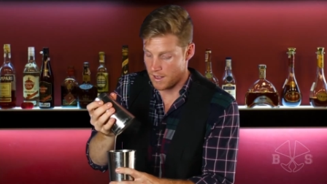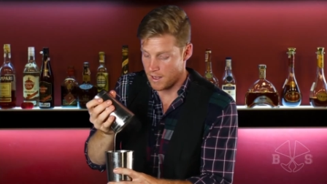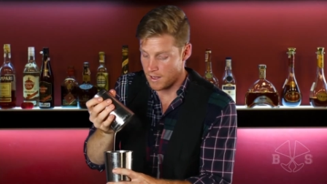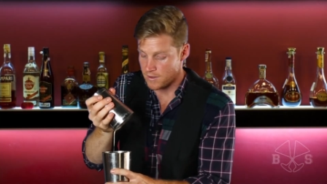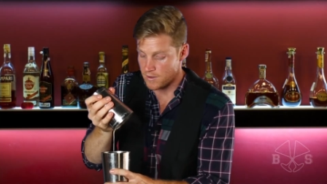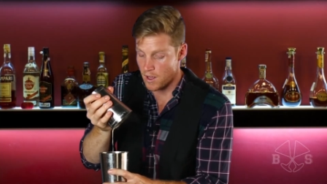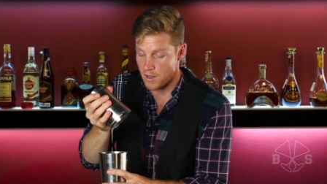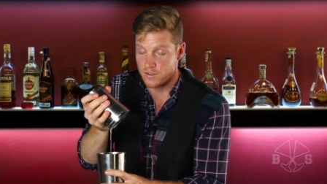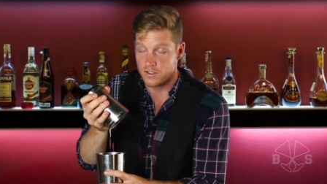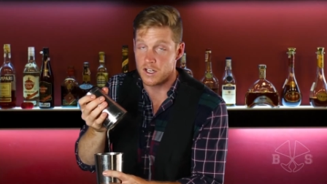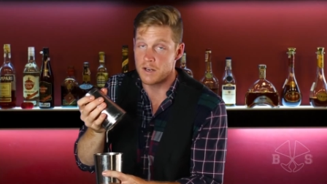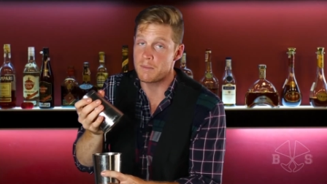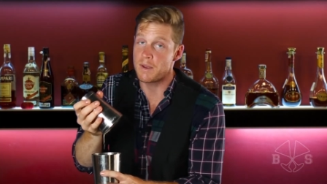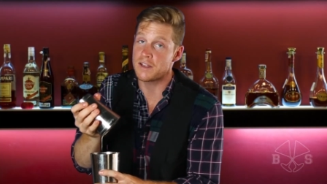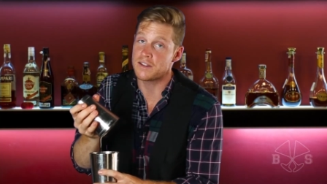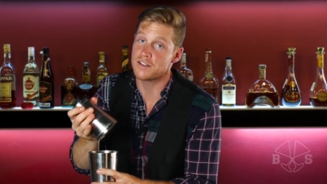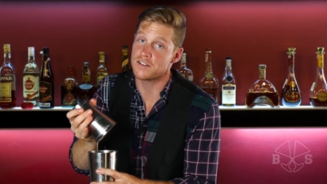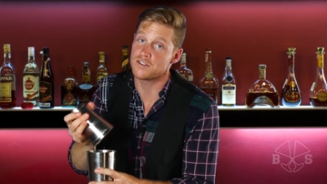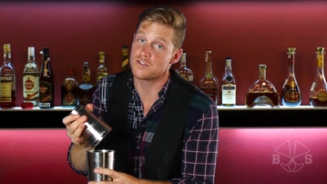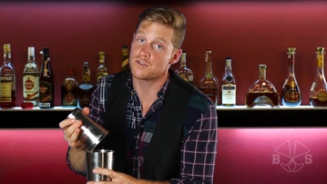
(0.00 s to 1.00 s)
It's also going to
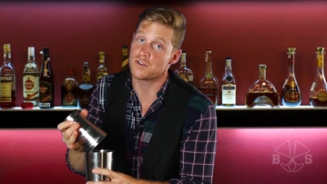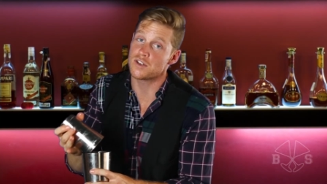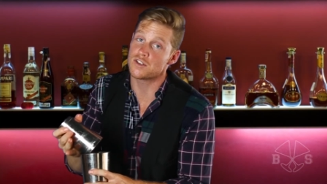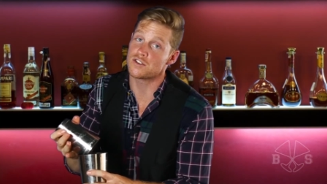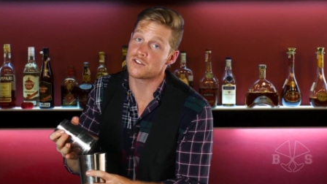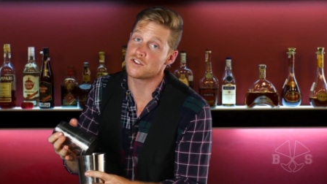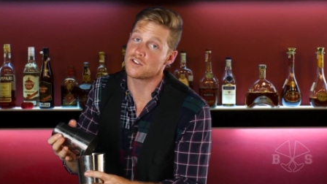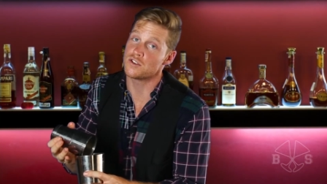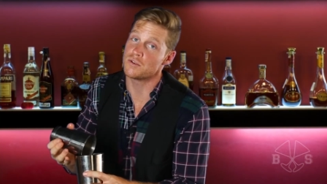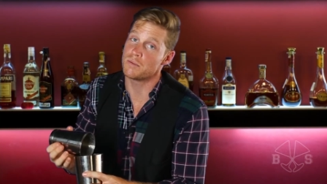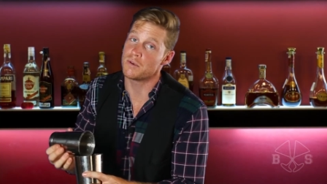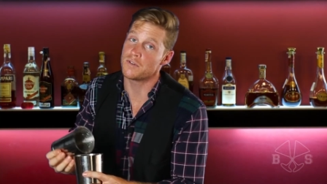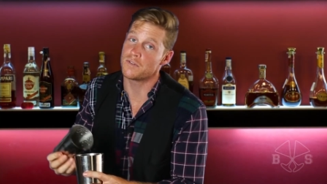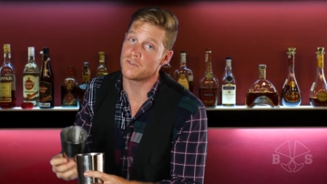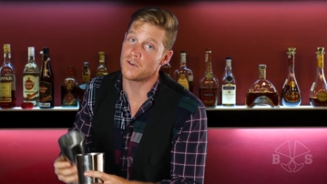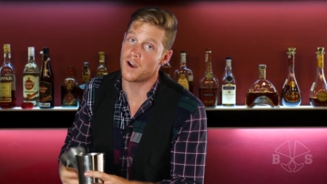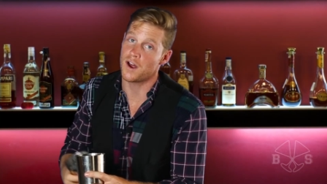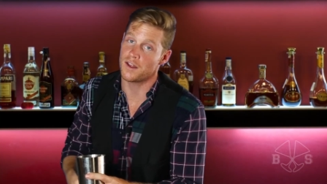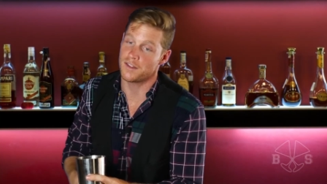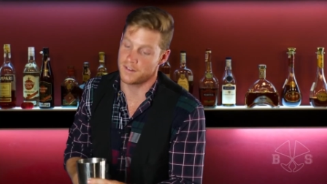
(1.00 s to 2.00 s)
make this drink super
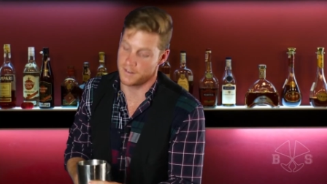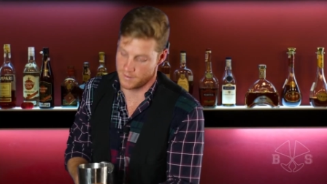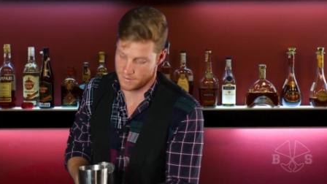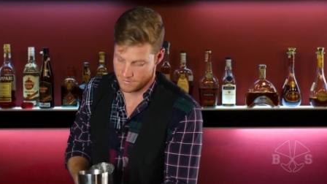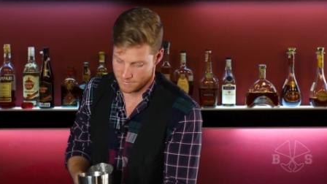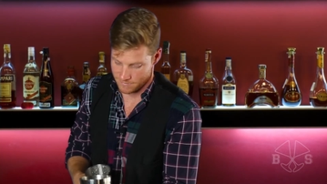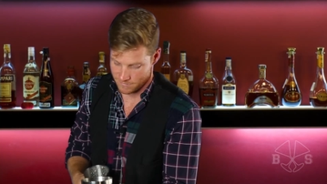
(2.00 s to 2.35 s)
frothy.